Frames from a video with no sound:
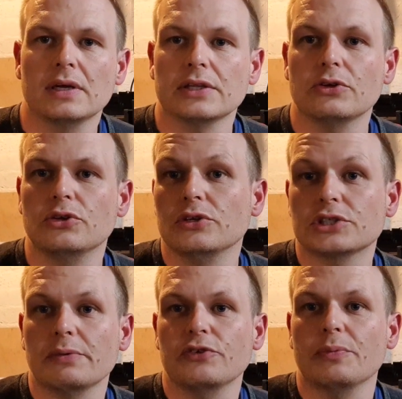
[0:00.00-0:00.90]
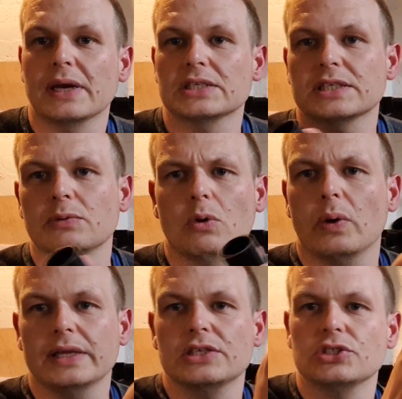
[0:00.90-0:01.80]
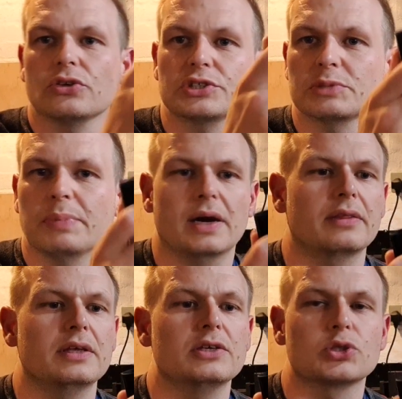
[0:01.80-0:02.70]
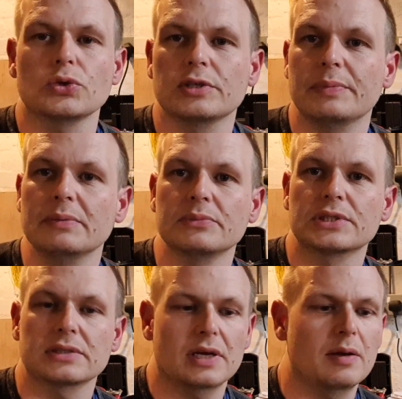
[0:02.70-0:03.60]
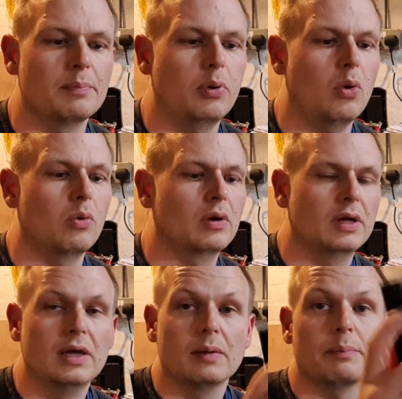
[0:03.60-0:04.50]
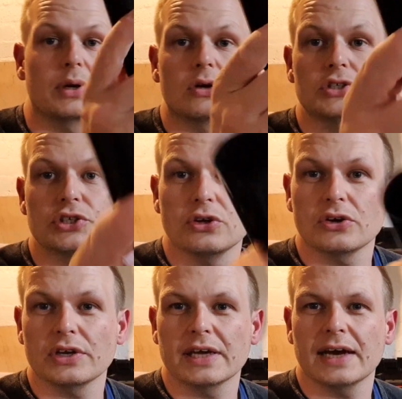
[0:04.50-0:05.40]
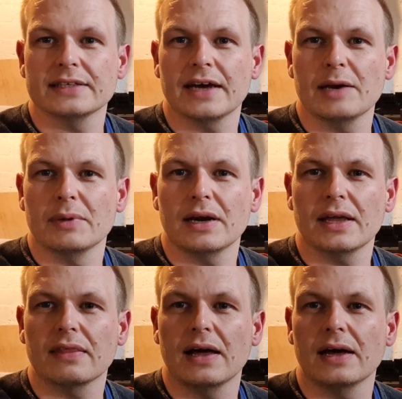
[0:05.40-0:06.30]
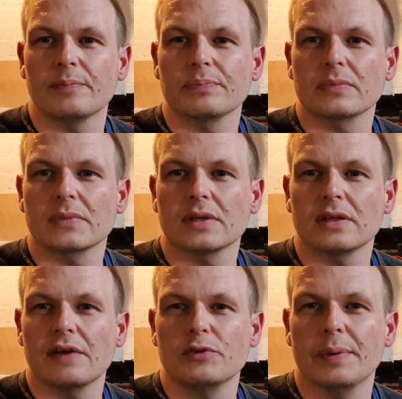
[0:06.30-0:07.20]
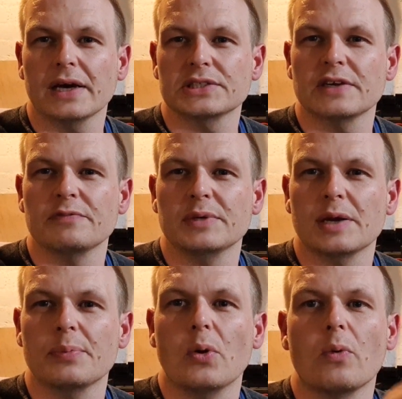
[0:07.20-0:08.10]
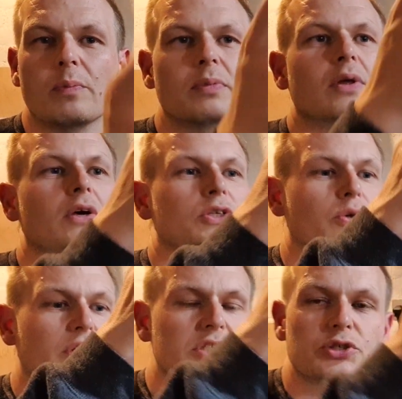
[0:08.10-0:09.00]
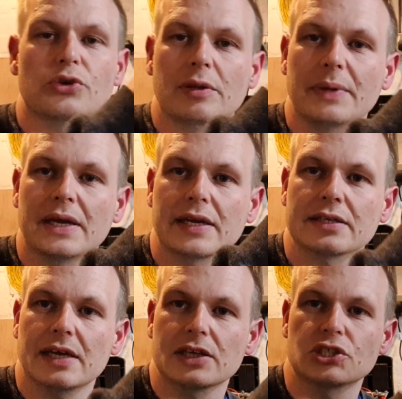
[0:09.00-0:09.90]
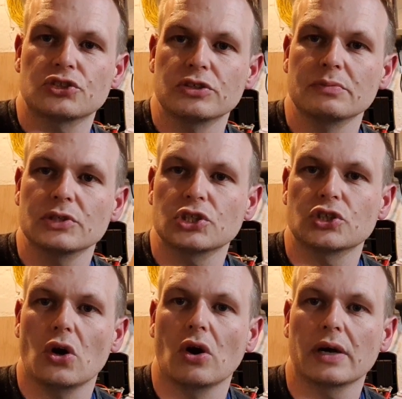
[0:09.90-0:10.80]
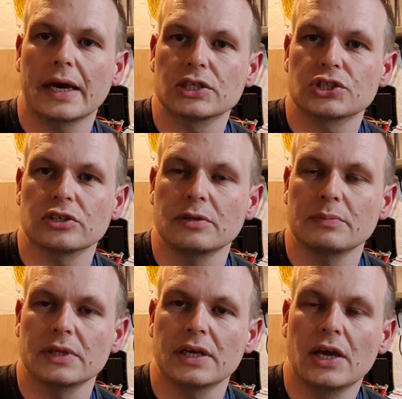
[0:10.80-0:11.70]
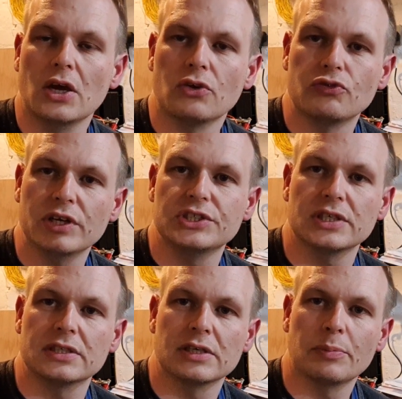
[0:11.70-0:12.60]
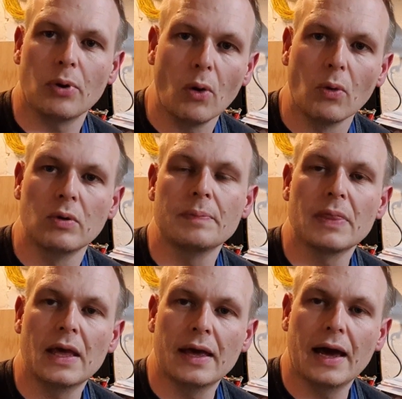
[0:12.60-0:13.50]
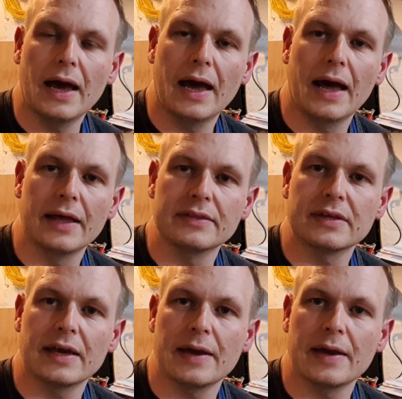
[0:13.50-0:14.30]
Now some of you might say, well, why did you not just buy the Sotabeams pole? Because you're not going to get a diameter like that if you buy a 7 meter pole. So this is going to be an extremely strong, extremely rigid pole, and